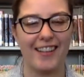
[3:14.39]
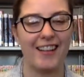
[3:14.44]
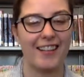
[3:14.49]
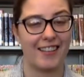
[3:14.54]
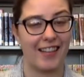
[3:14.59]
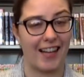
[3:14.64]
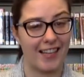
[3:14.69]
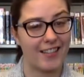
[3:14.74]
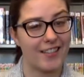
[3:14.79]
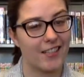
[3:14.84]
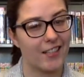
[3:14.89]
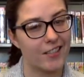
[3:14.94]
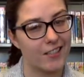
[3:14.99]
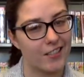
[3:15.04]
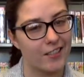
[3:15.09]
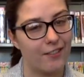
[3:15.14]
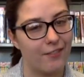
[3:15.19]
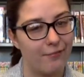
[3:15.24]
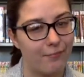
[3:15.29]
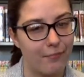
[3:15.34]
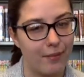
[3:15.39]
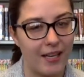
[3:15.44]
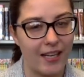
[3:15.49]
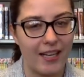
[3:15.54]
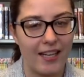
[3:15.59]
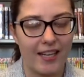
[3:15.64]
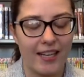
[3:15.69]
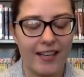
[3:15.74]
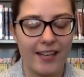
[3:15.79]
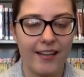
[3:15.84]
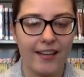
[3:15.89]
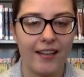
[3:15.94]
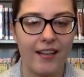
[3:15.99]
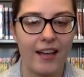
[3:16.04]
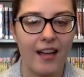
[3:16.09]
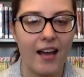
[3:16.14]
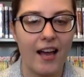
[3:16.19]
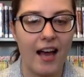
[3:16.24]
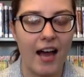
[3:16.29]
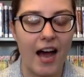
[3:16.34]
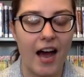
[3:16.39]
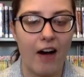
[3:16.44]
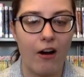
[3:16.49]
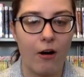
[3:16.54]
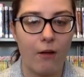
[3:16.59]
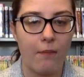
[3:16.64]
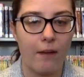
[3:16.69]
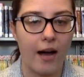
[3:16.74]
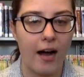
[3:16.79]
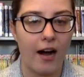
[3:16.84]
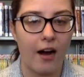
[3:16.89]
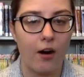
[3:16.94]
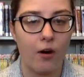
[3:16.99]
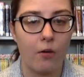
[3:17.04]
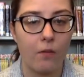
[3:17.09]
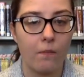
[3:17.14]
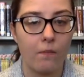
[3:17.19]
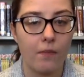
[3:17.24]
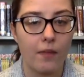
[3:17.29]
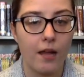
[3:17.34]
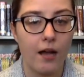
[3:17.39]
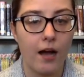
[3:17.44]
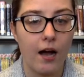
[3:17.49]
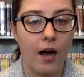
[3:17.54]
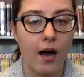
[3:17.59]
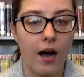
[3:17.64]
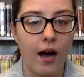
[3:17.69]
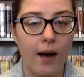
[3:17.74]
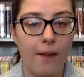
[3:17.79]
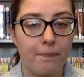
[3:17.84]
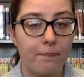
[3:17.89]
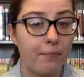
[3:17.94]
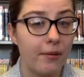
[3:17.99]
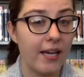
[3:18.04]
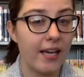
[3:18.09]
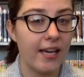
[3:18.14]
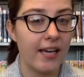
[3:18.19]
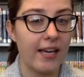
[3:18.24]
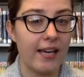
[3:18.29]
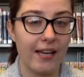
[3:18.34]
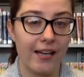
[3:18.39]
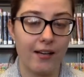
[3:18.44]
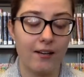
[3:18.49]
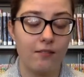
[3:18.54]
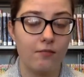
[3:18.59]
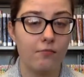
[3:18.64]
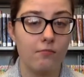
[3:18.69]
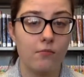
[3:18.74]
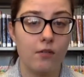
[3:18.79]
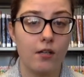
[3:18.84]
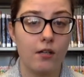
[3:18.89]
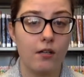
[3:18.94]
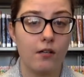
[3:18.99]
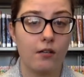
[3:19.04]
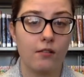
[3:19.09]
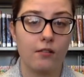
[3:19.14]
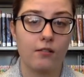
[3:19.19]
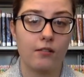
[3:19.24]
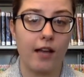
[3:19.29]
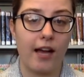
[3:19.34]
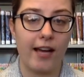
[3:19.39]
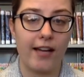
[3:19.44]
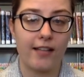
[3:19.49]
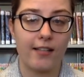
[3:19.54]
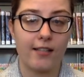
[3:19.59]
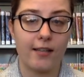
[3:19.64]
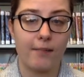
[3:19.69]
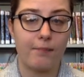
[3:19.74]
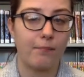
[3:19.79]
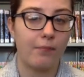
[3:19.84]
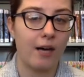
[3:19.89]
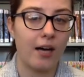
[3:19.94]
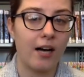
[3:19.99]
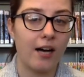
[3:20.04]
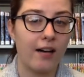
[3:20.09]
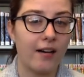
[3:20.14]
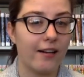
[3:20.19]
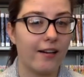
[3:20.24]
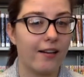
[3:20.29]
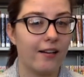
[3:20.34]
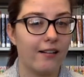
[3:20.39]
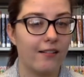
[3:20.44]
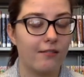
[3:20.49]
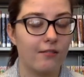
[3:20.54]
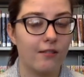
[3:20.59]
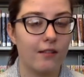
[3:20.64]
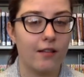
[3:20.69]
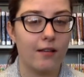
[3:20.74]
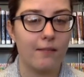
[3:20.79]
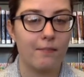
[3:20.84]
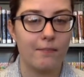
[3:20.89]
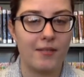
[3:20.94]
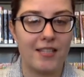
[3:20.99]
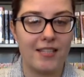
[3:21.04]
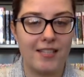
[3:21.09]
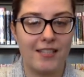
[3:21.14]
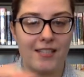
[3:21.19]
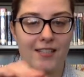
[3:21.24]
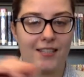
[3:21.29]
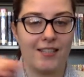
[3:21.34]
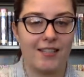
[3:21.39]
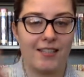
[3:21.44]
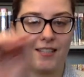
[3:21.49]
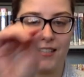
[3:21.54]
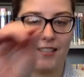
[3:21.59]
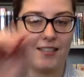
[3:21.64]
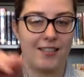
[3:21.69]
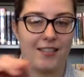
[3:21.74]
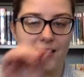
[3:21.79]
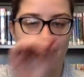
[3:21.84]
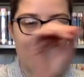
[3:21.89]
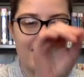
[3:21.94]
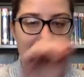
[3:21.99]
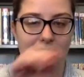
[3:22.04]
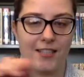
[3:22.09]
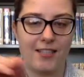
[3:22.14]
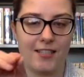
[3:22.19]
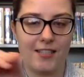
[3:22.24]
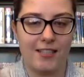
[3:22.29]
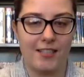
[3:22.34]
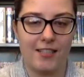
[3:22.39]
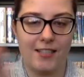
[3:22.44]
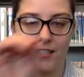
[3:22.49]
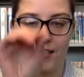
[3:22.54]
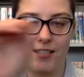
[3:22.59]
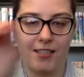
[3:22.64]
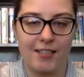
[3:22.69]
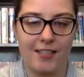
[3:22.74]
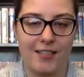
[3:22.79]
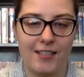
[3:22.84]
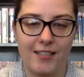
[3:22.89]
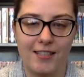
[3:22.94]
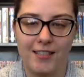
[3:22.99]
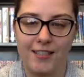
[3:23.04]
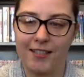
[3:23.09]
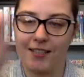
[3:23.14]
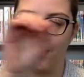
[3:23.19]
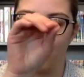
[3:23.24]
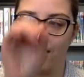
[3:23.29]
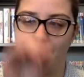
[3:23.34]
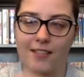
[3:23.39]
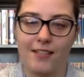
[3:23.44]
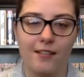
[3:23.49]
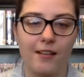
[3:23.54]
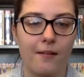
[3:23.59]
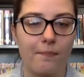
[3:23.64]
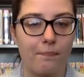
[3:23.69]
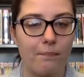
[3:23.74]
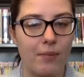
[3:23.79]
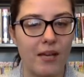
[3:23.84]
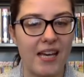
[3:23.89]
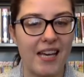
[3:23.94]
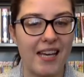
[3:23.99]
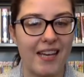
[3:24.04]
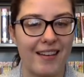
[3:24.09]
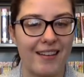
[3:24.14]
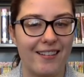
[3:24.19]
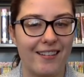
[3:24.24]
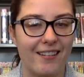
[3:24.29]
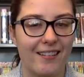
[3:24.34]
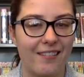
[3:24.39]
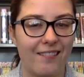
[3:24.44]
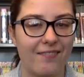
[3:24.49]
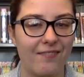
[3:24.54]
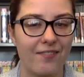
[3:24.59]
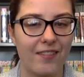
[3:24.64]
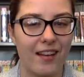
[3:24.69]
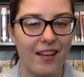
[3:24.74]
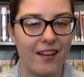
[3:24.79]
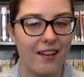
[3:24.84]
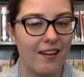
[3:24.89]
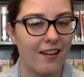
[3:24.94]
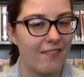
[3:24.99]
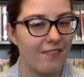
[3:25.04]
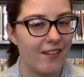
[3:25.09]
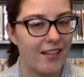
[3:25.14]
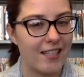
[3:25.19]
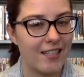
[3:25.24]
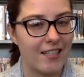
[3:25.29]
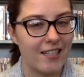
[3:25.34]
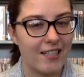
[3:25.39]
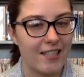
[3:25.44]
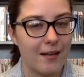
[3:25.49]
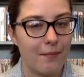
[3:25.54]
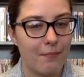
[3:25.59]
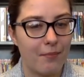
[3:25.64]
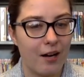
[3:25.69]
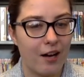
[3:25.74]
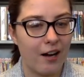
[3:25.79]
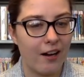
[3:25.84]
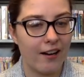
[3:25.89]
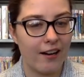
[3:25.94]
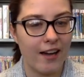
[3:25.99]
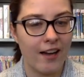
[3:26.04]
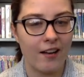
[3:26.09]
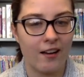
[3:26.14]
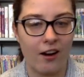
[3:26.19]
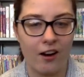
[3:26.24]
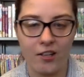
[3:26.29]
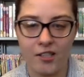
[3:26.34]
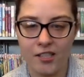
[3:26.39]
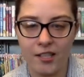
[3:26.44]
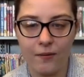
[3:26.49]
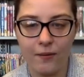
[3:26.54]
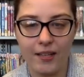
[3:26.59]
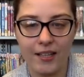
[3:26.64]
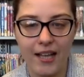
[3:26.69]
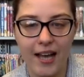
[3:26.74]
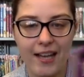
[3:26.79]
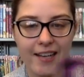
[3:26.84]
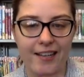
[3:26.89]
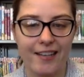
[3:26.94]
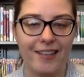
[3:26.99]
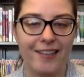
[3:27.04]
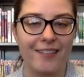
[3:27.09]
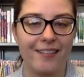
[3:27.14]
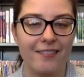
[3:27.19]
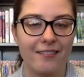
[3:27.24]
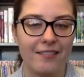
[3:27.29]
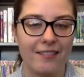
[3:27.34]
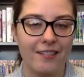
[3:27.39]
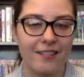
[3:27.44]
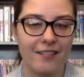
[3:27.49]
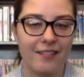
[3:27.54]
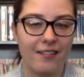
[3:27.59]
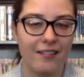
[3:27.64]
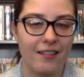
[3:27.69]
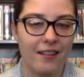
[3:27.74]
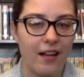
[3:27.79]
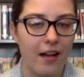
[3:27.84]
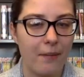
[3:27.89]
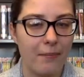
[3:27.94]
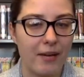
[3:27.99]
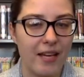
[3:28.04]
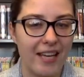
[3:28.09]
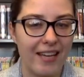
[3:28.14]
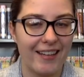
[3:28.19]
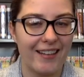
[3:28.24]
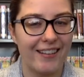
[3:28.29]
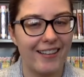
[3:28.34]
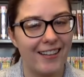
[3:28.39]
That starts with B. How about a bee? Like the bug. Bzzz. Bee. Which is a bug and also a letter. A bee.